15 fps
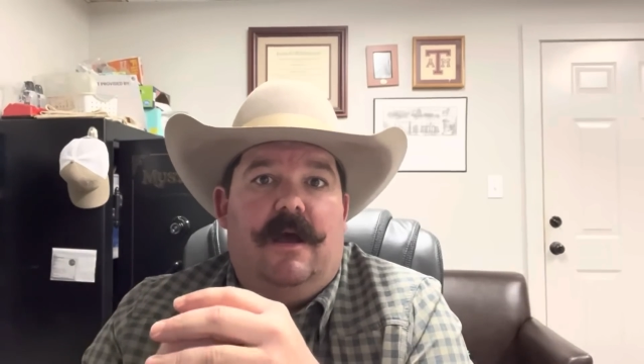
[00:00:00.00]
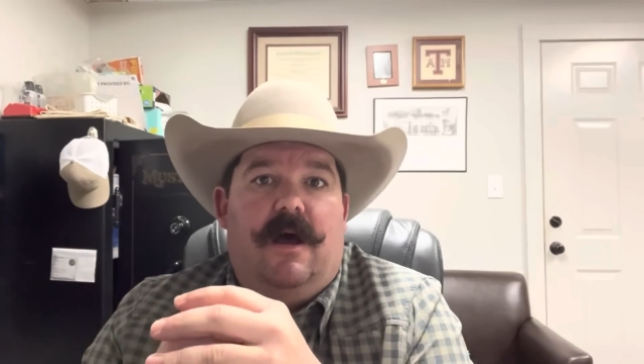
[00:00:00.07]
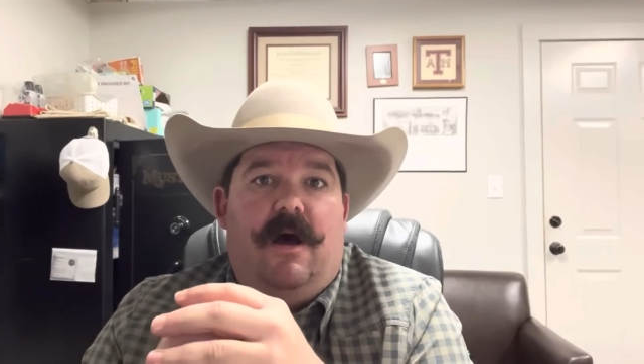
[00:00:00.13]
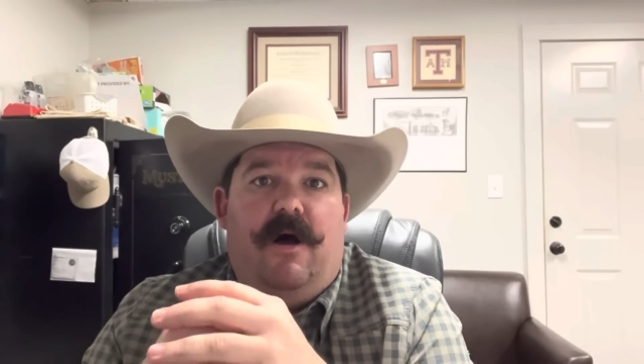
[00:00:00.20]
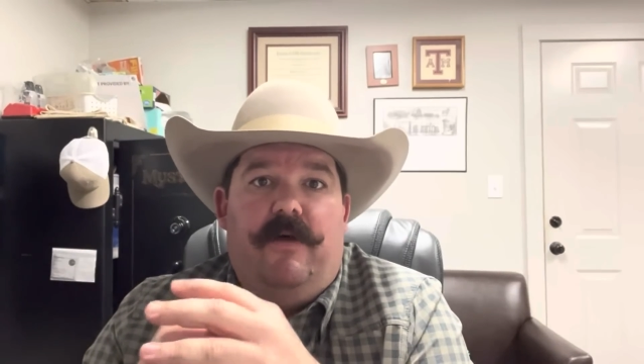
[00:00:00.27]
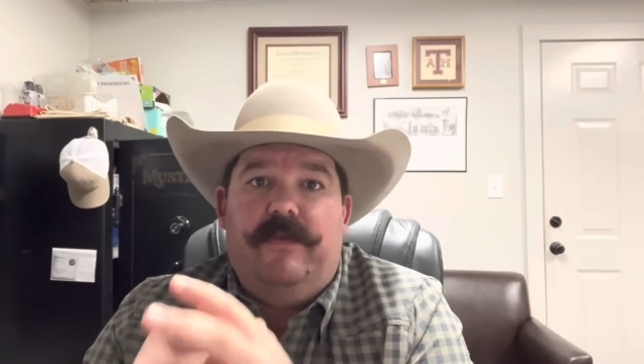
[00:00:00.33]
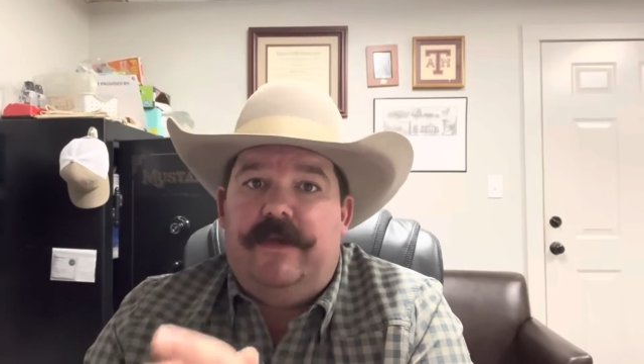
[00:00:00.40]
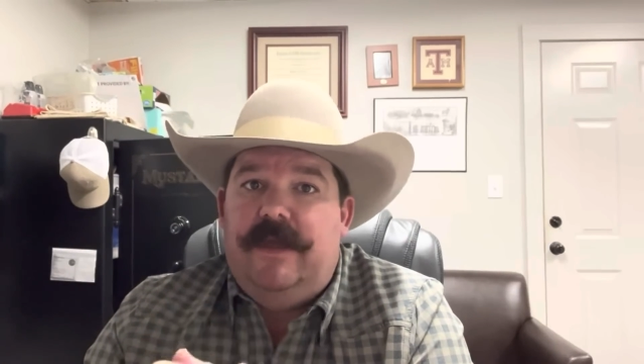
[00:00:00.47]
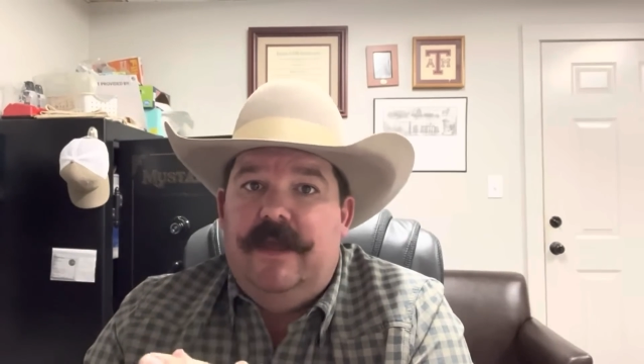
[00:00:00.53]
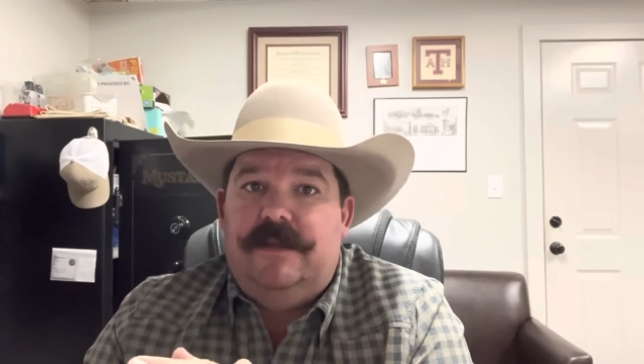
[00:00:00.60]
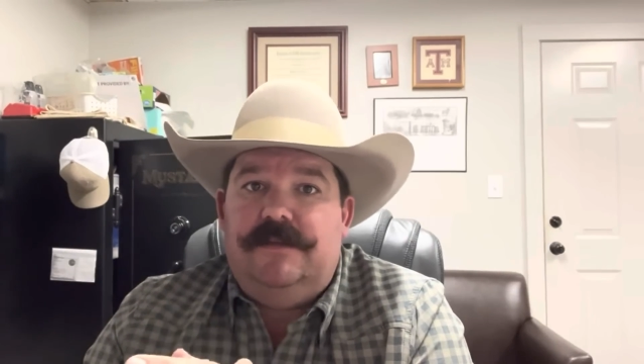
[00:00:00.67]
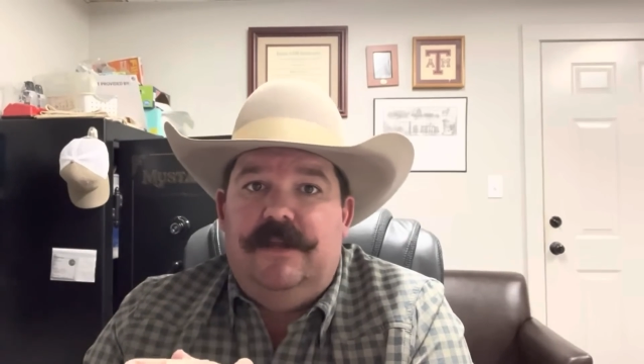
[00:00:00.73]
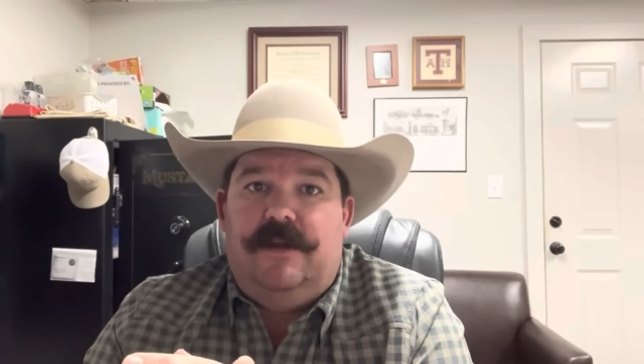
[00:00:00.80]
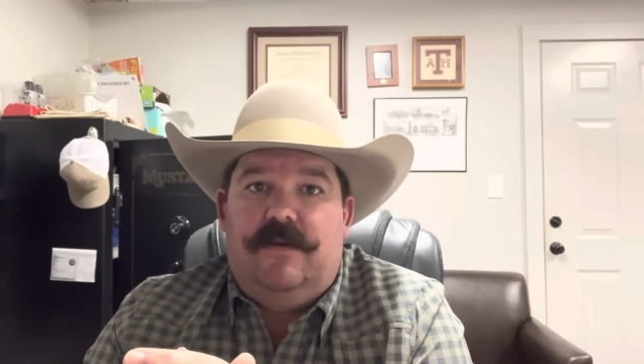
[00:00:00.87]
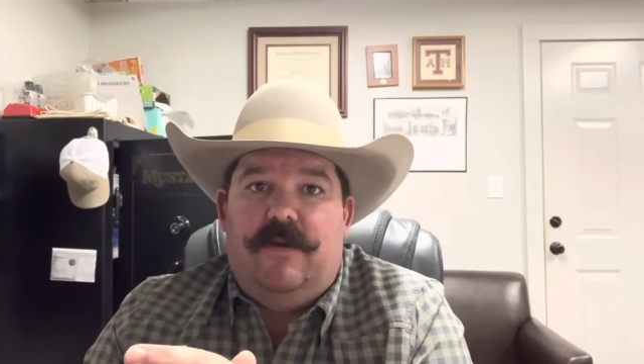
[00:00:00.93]
All the
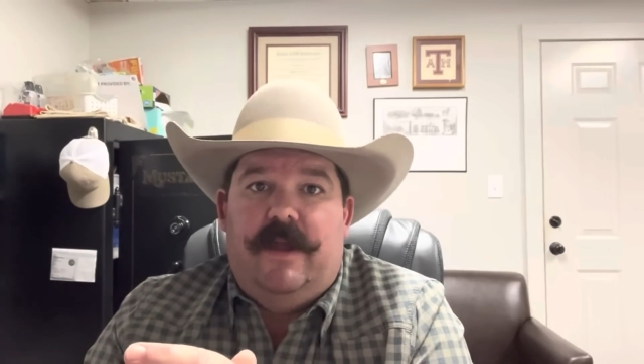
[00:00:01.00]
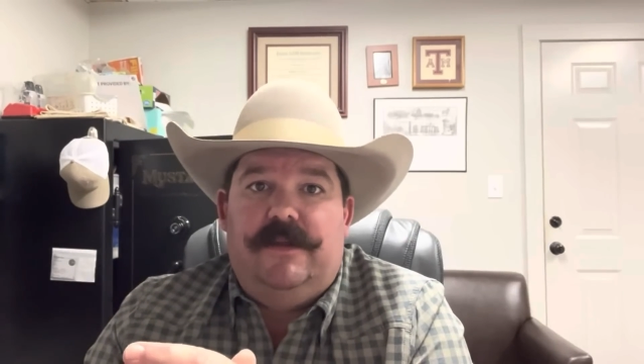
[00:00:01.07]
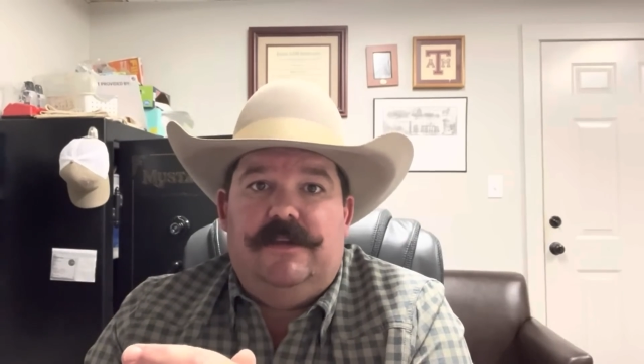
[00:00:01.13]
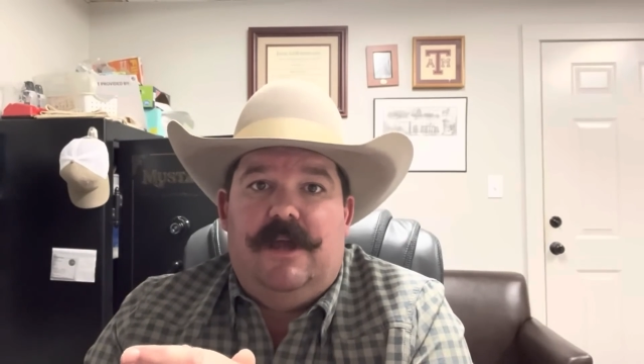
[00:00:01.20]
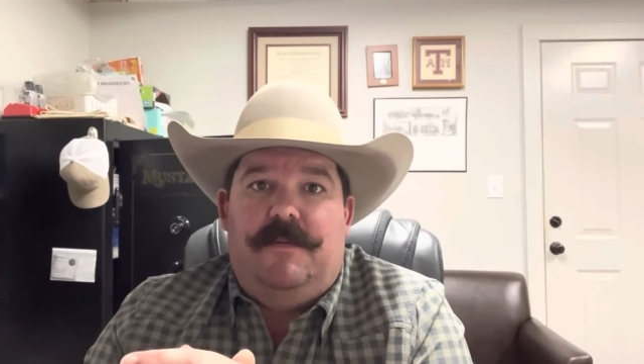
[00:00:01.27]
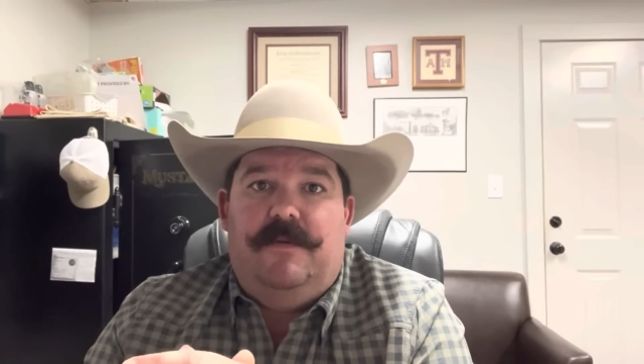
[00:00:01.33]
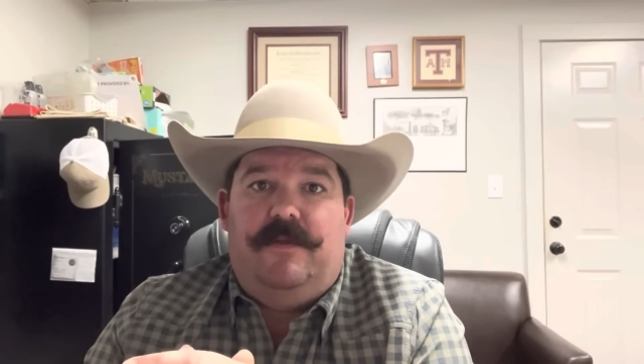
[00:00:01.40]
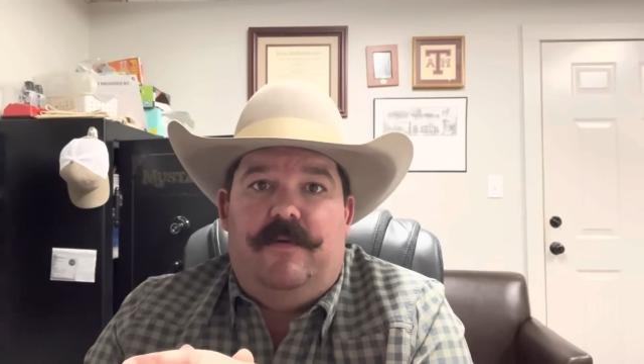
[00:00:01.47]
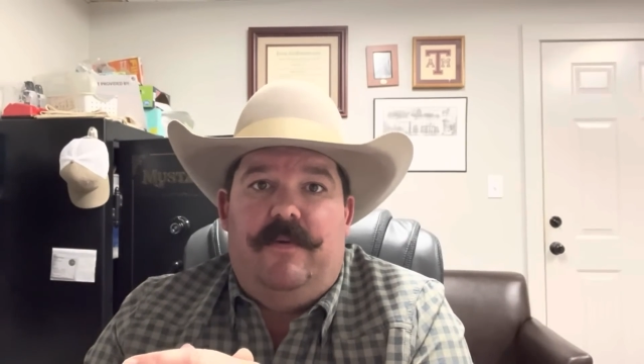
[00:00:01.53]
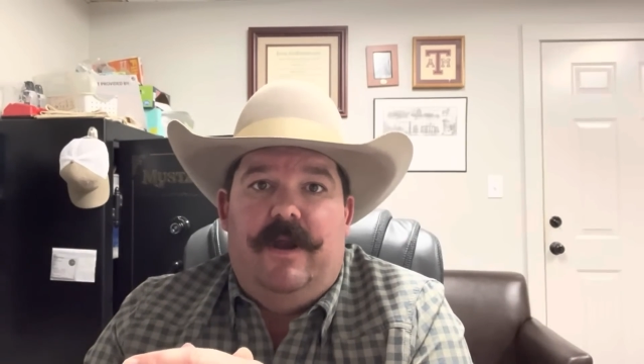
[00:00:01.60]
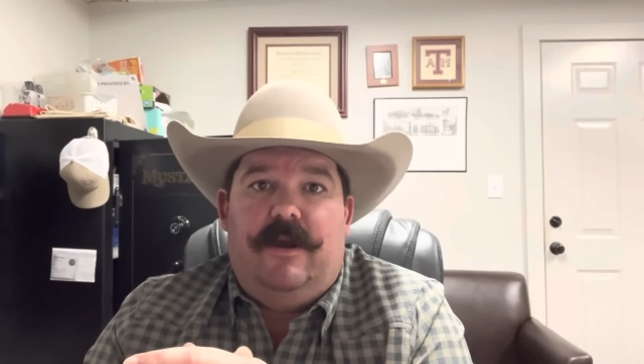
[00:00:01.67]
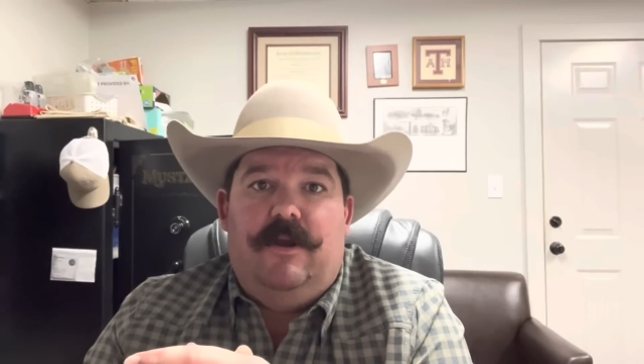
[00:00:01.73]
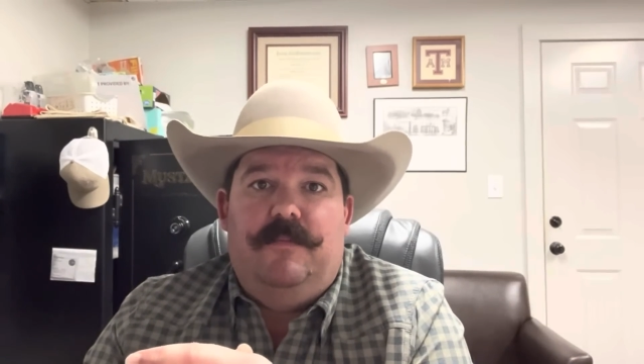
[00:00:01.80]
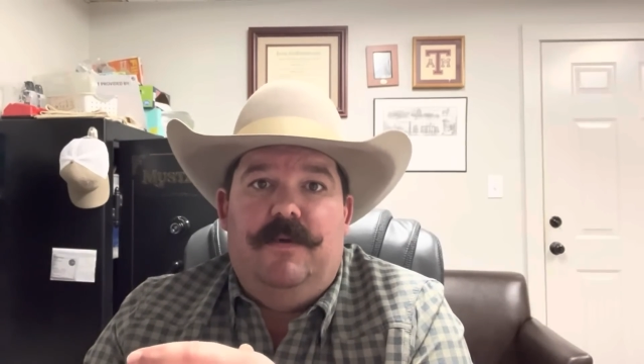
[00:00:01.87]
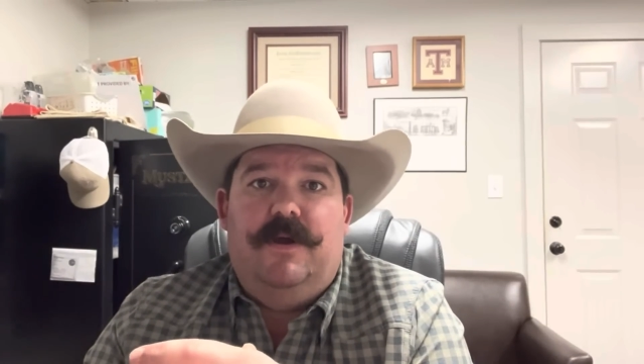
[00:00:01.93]
kids did a great job on their
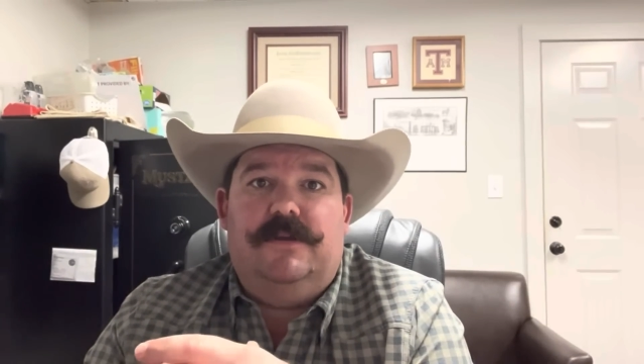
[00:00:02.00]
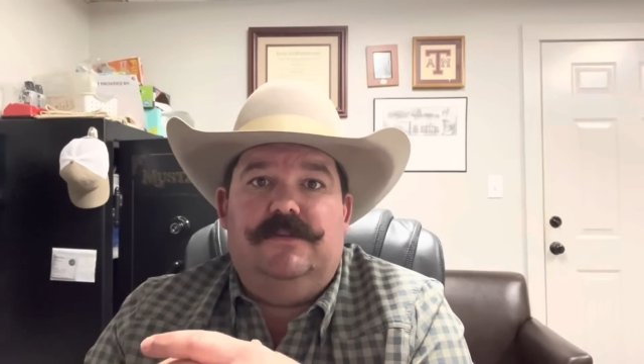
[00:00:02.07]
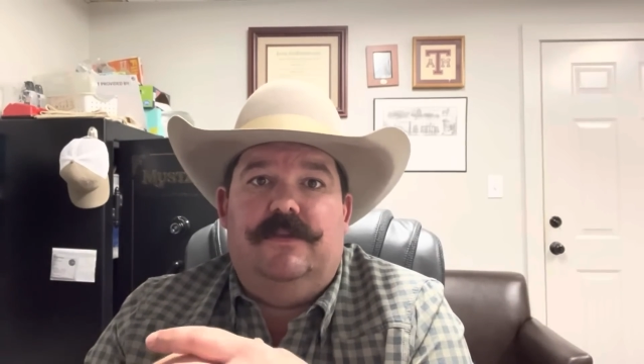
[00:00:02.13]
record book.